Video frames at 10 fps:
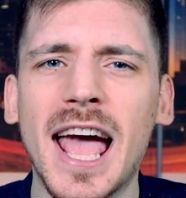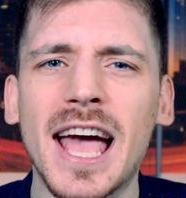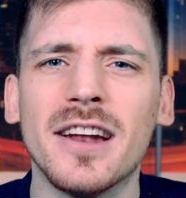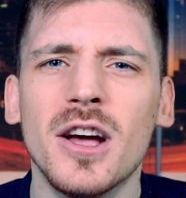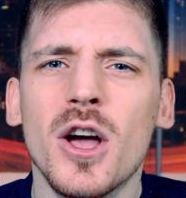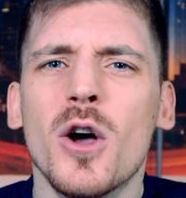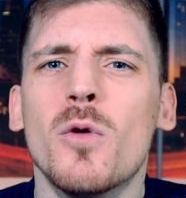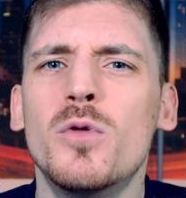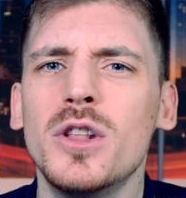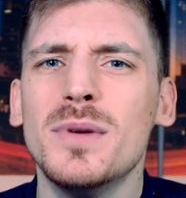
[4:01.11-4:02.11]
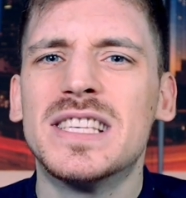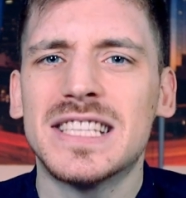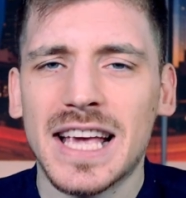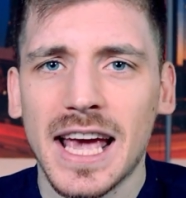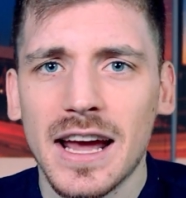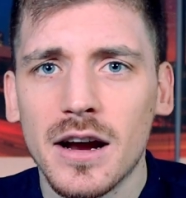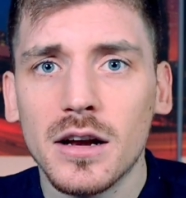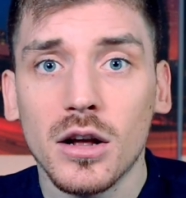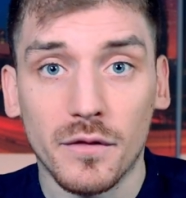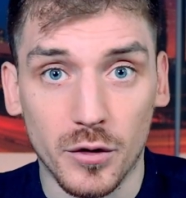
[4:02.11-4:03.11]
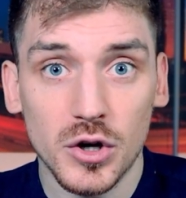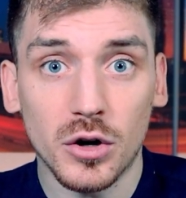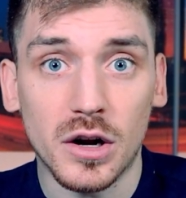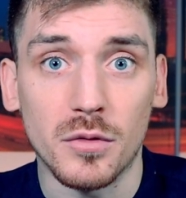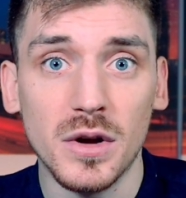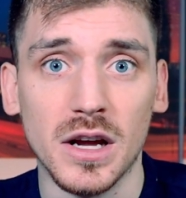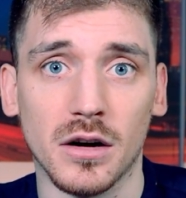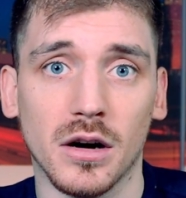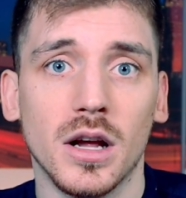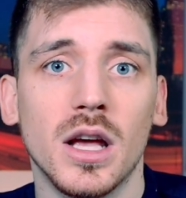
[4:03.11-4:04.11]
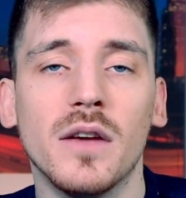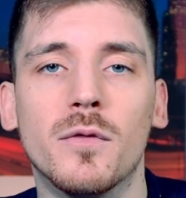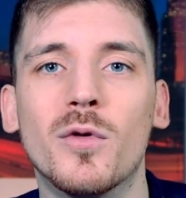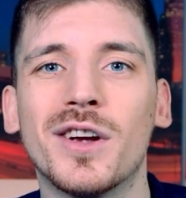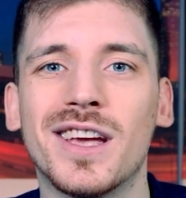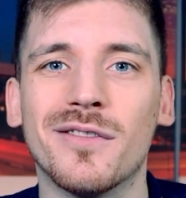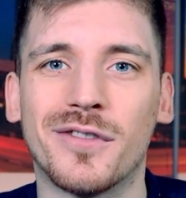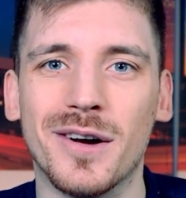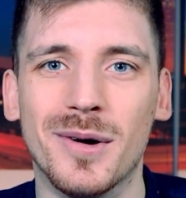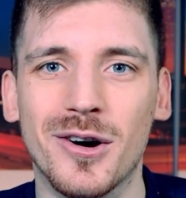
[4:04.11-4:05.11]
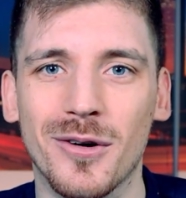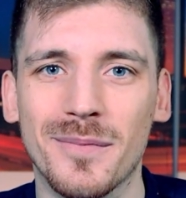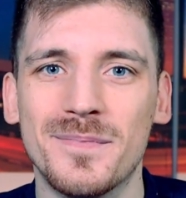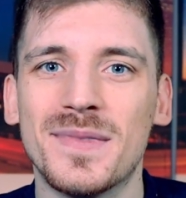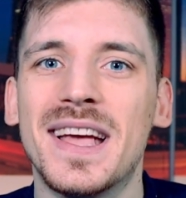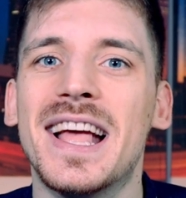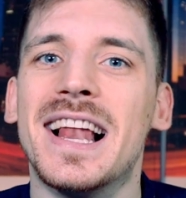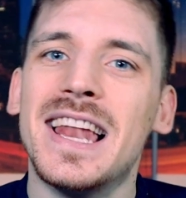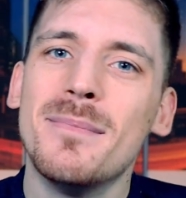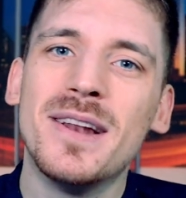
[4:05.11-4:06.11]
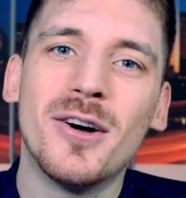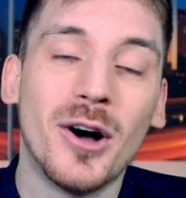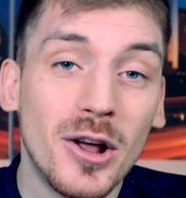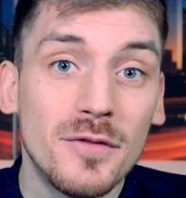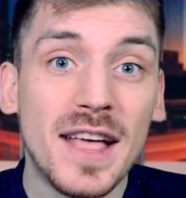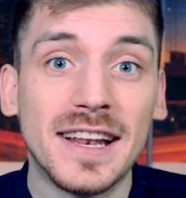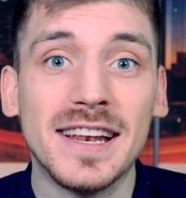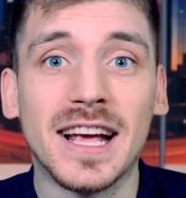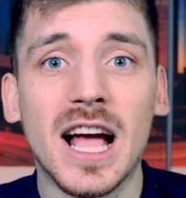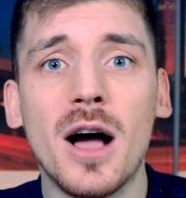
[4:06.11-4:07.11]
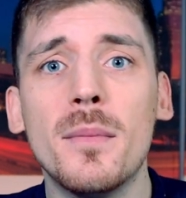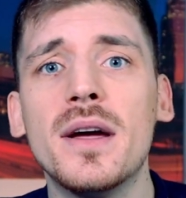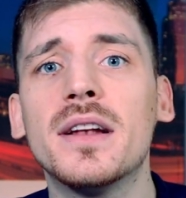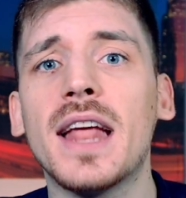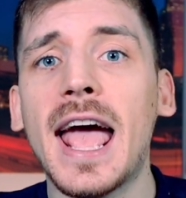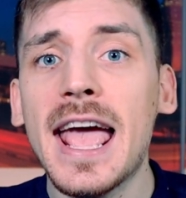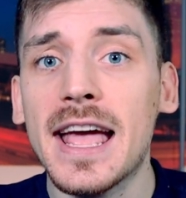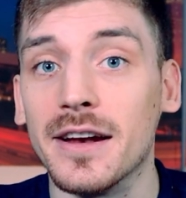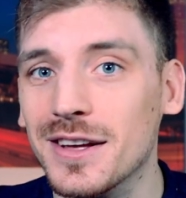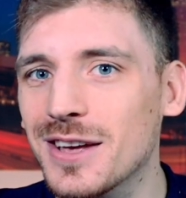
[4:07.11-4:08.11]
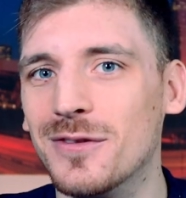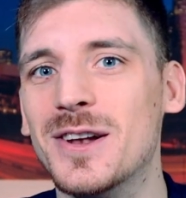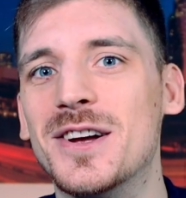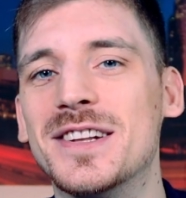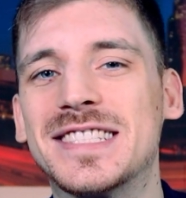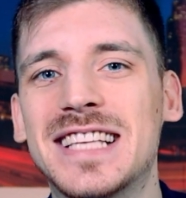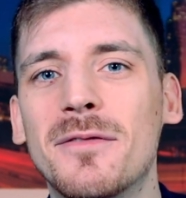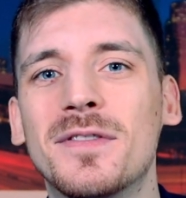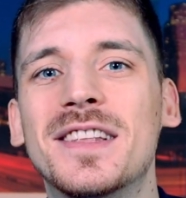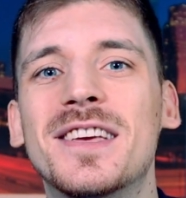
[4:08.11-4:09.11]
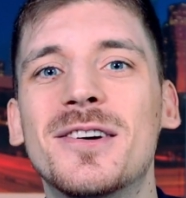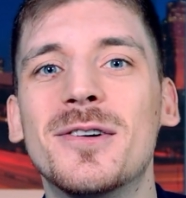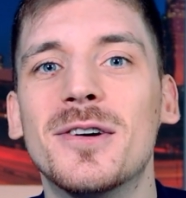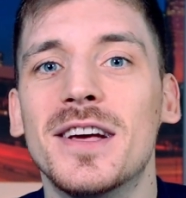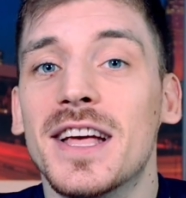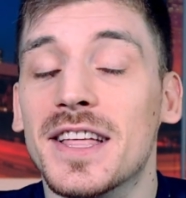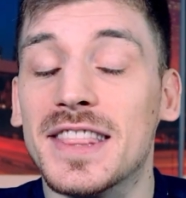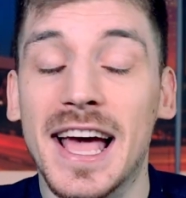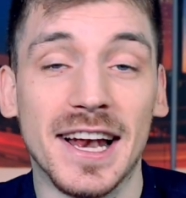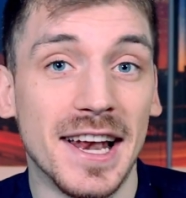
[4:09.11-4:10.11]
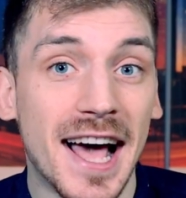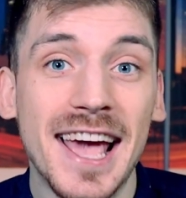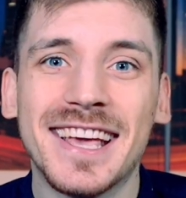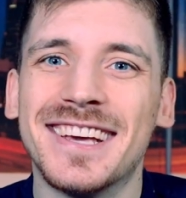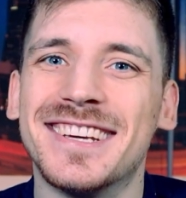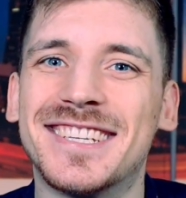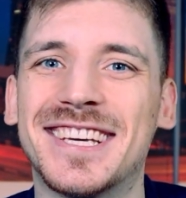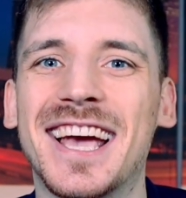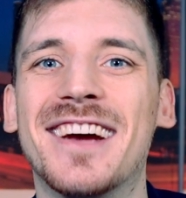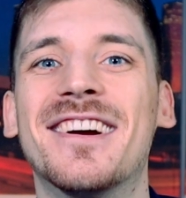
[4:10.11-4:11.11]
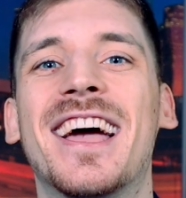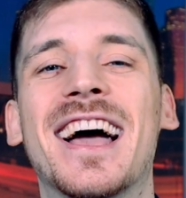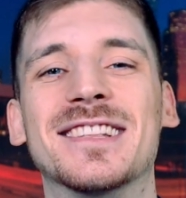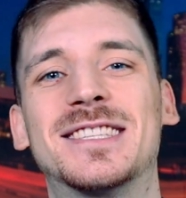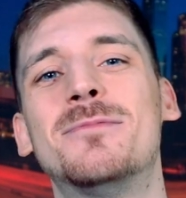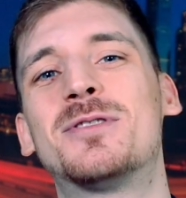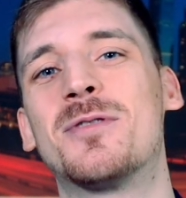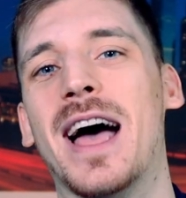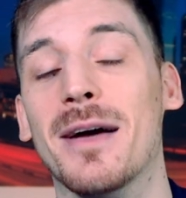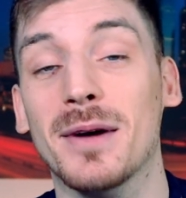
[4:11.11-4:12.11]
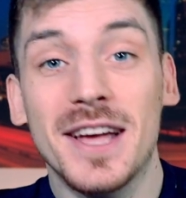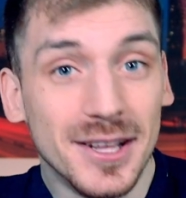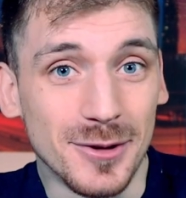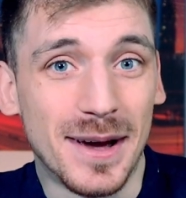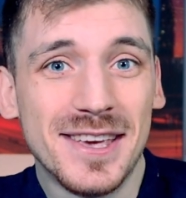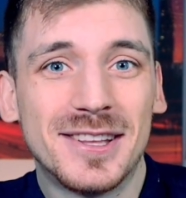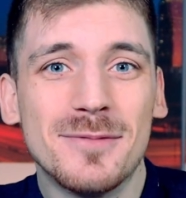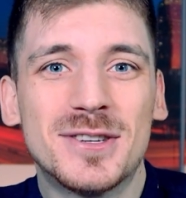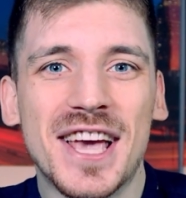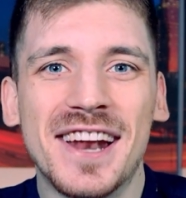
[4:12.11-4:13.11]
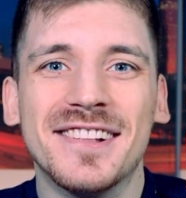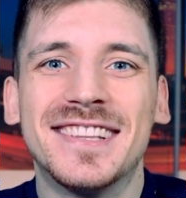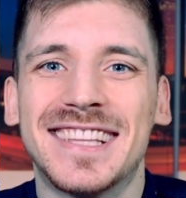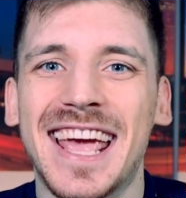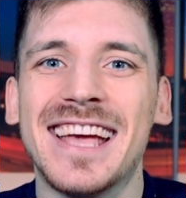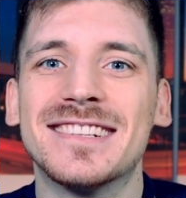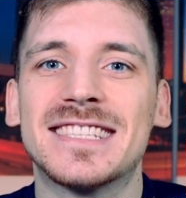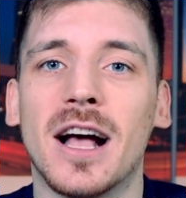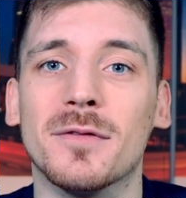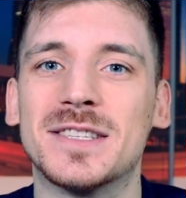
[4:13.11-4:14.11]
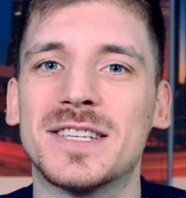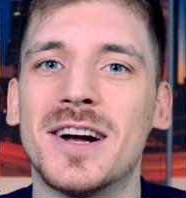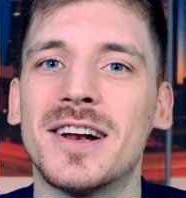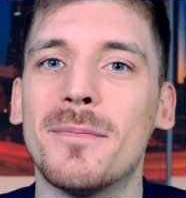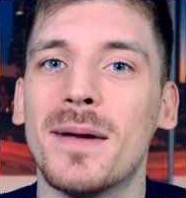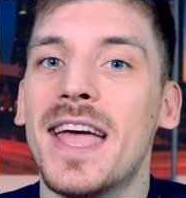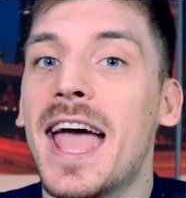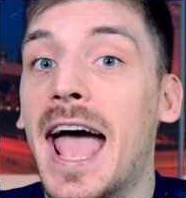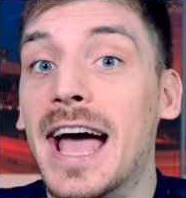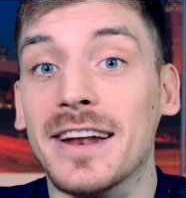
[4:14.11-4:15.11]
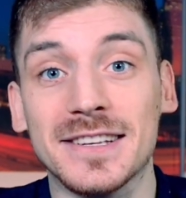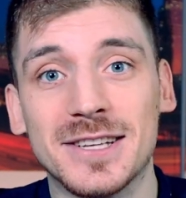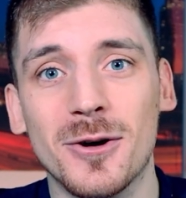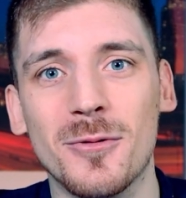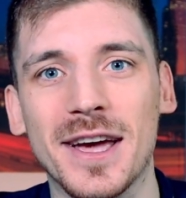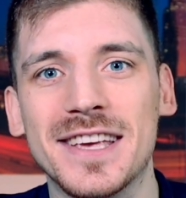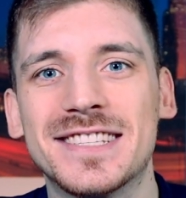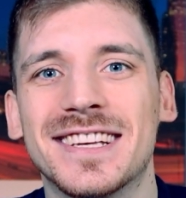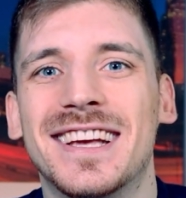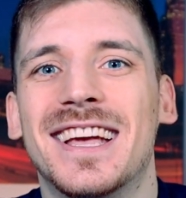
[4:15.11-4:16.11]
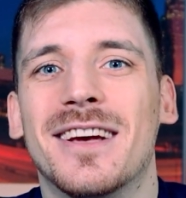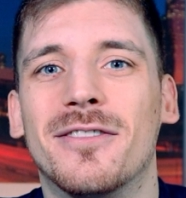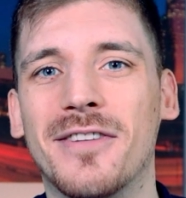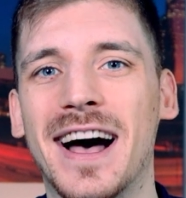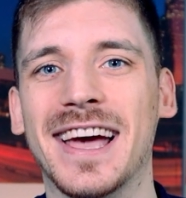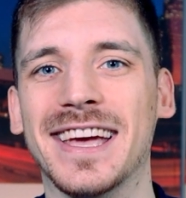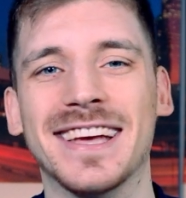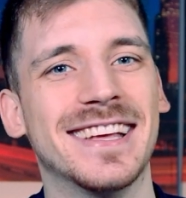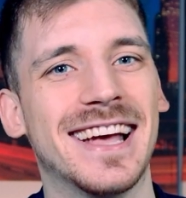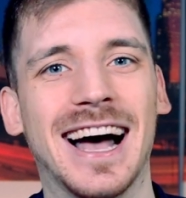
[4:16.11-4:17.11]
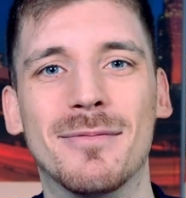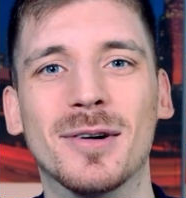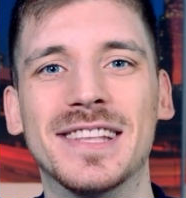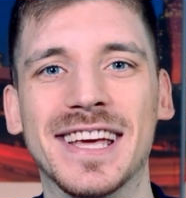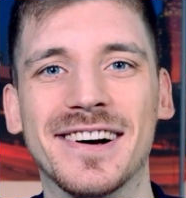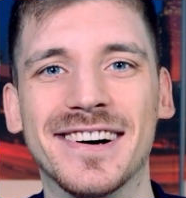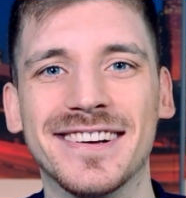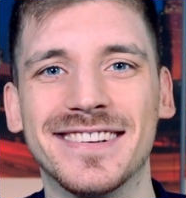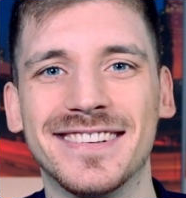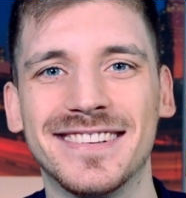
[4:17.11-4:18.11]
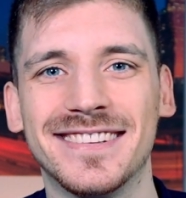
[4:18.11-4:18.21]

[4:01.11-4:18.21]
And would you be scared for your career if working from home? Let me know all of that in the comment. And if you learned something new, then like, share, and subscribe to my YouTube channel, Tales of Startup. And as always, fai a Modino.